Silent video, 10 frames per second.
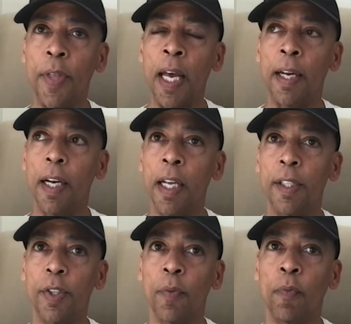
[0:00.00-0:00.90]
that
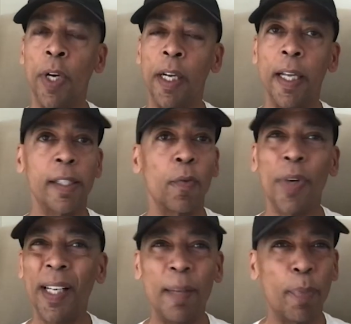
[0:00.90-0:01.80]
it's a really, it's a
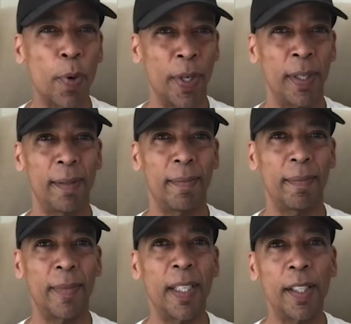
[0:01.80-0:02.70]
really important
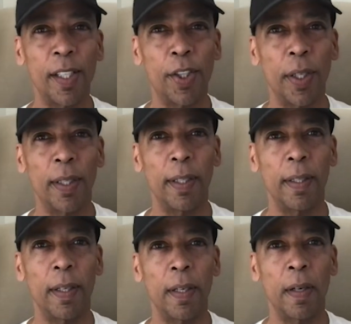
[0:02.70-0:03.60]

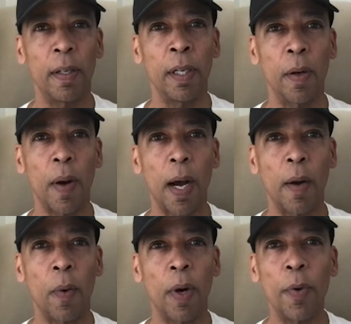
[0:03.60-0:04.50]
decision, you know,
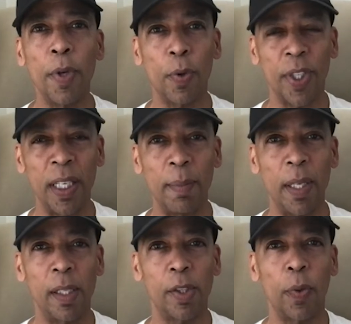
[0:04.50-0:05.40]
who your team
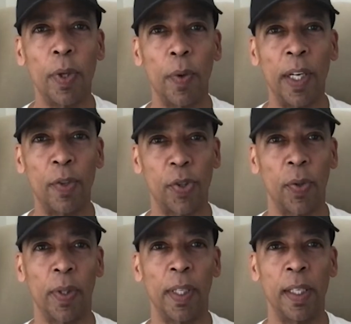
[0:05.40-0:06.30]
is, who your inner
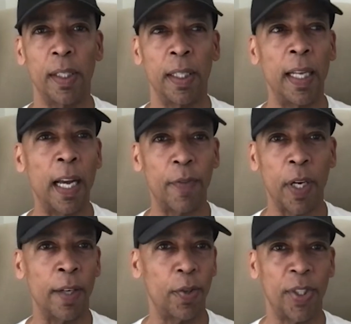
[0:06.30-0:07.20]
circle is, and they have to
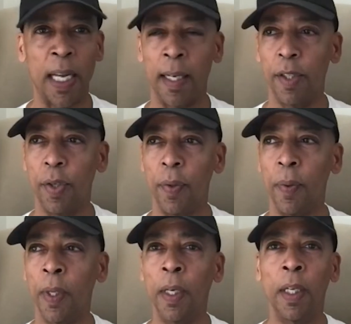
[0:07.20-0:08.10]
understand
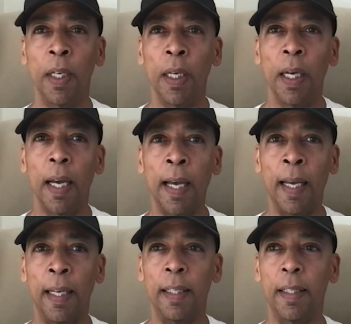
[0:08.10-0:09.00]
you
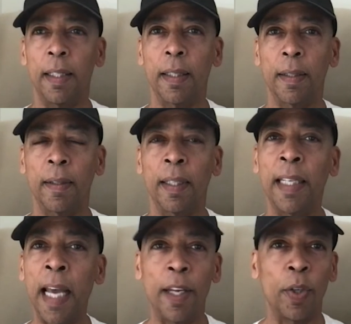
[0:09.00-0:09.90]
and
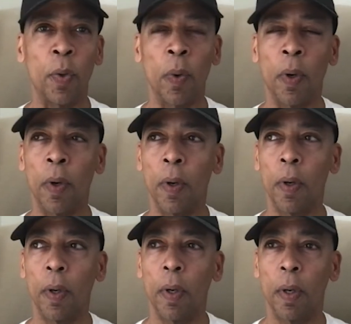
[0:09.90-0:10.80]
get
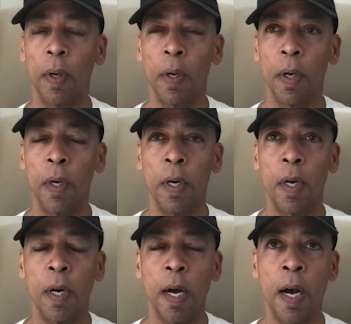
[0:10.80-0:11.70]
your,
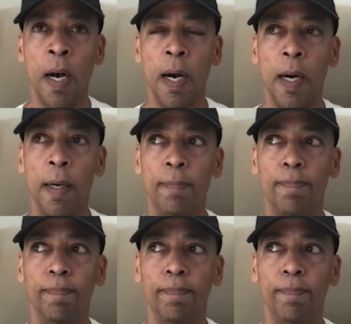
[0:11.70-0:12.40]
uh,